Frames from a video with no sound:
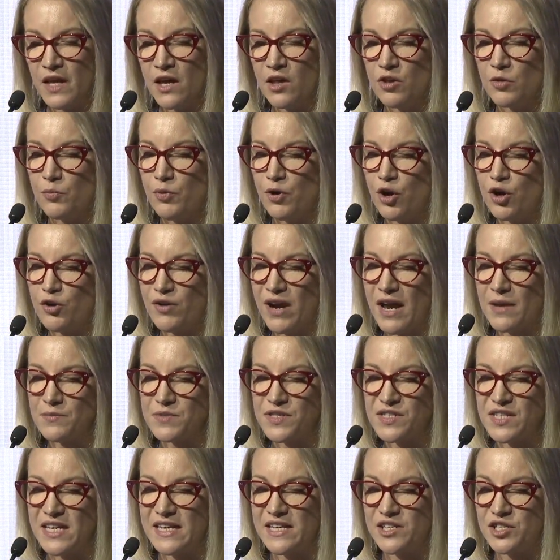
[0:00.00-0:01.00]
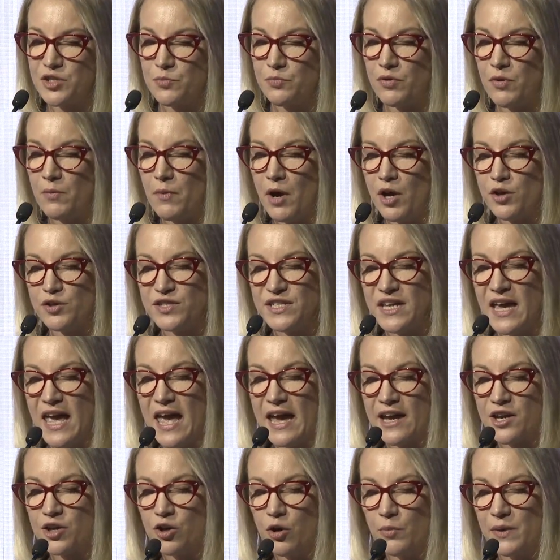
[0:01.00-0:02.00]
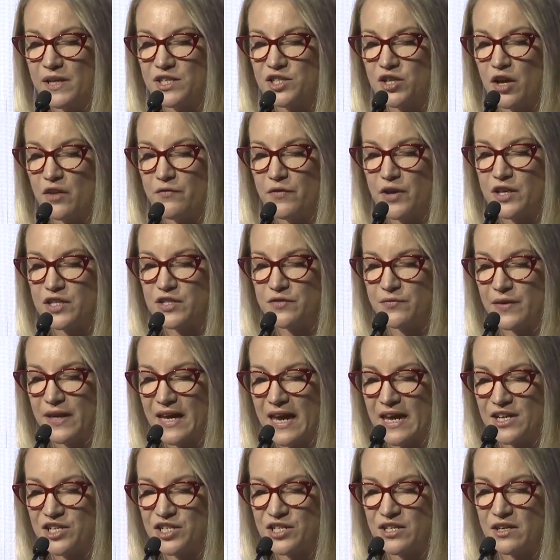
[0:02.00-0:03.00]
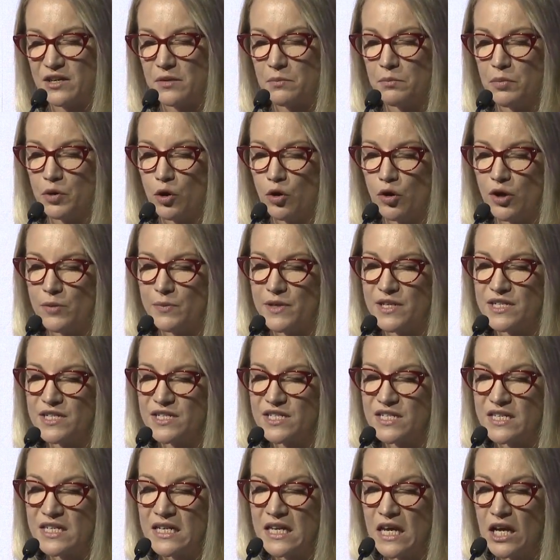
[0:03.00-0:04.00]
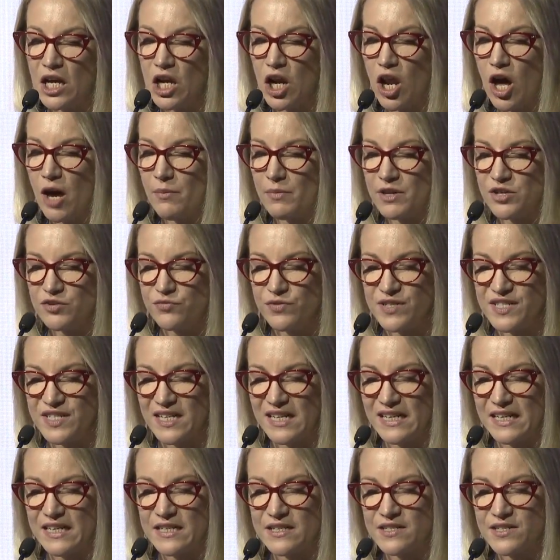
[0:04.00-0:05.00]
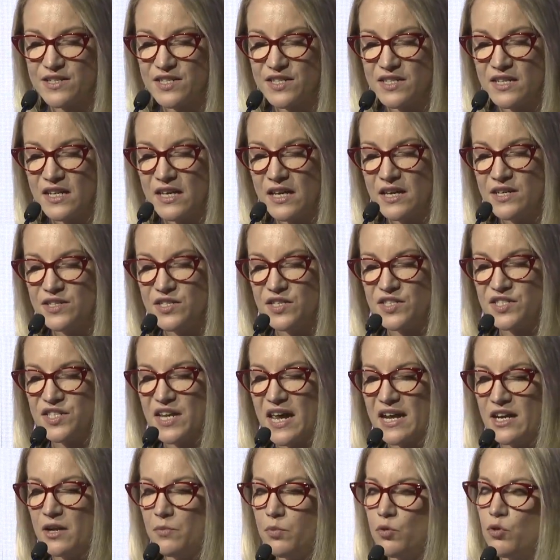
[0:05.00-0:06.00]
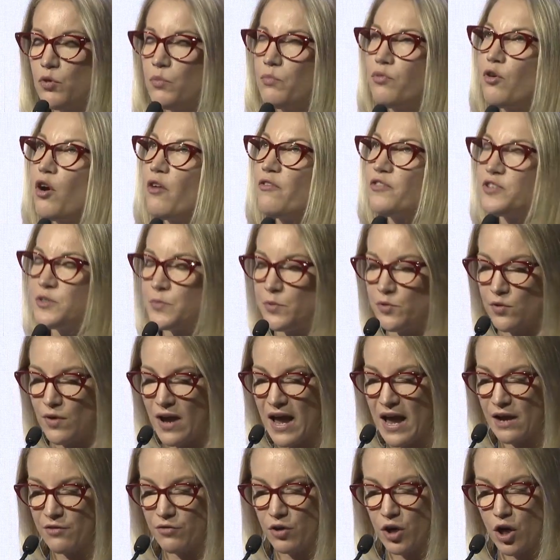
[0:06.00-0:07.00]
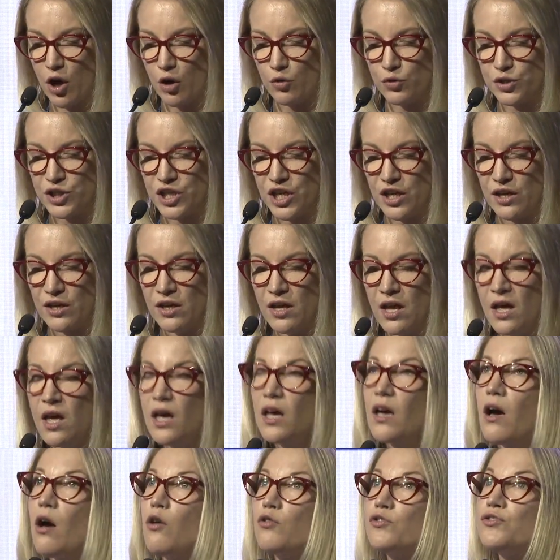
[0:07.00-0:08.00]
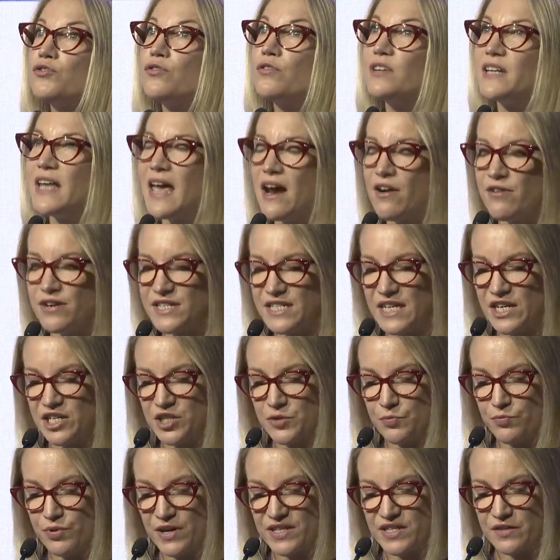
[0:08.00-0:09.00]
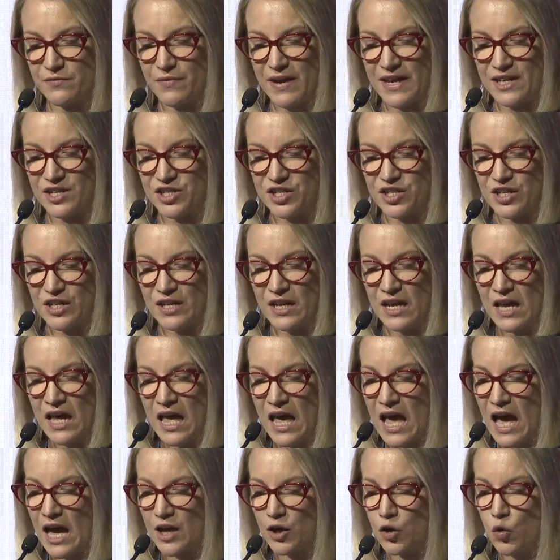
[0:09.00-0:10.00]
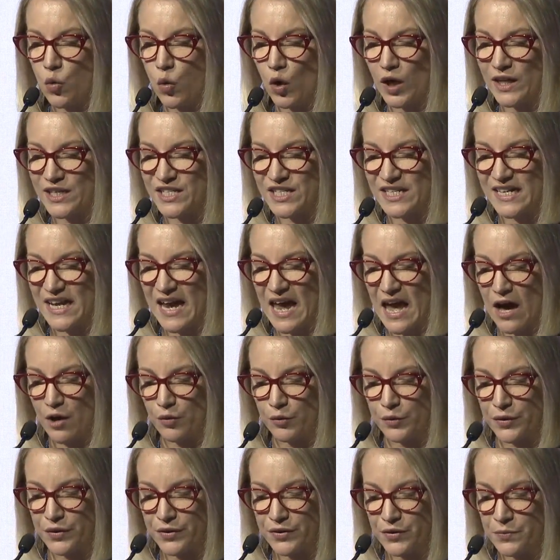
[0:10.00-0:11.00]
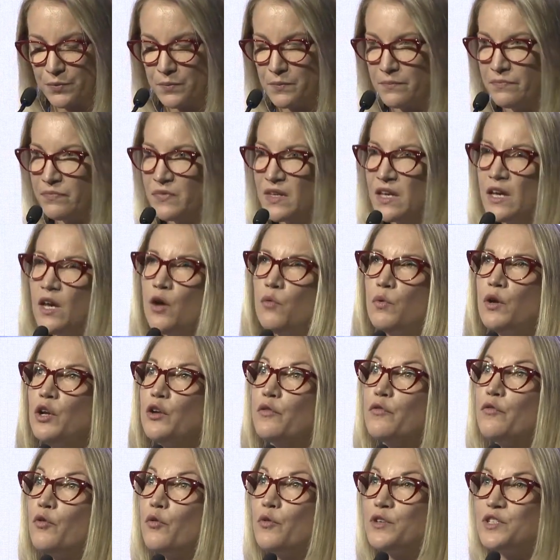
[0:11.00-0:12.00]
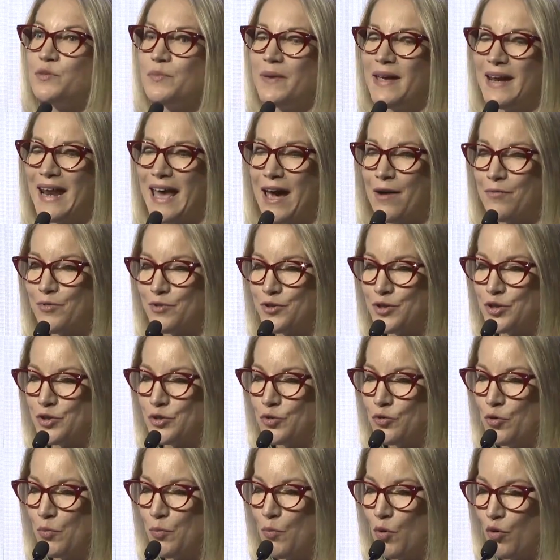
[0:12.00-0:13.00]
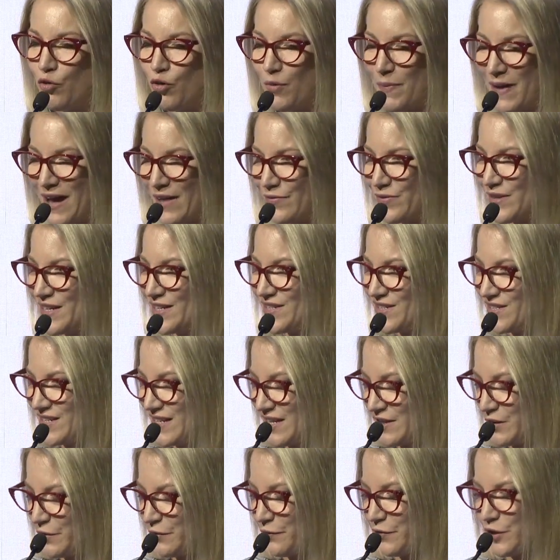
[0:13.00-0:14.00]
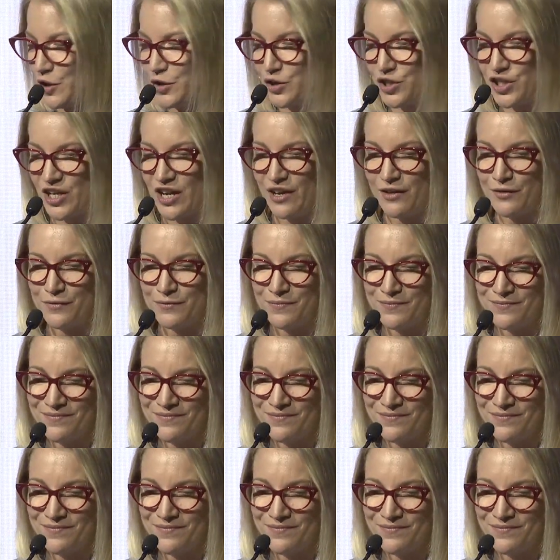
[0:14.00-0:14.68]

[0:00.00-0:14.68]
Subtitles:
The programmes seek to promote economic diversification and employment, climate resilience, sustainable and profitable agriculture, cultural and heritage preservation, and quality health. We look forward to being able to talk more about this in the future.